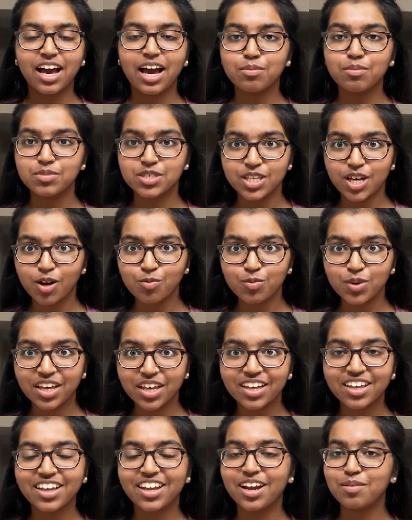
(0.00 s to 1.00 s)
I'm
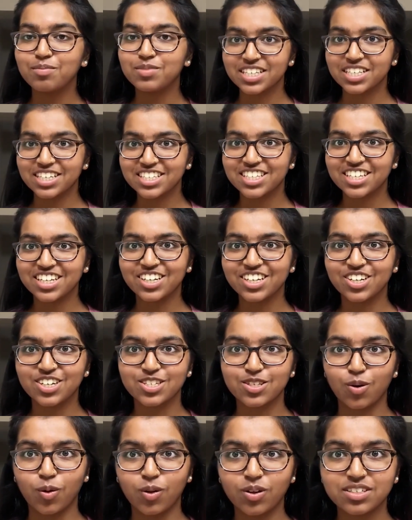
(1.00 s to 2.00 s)
Selmia and I'm 16
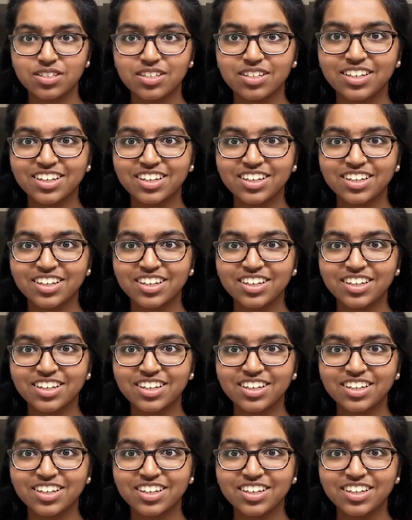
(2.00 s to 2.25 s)
years old.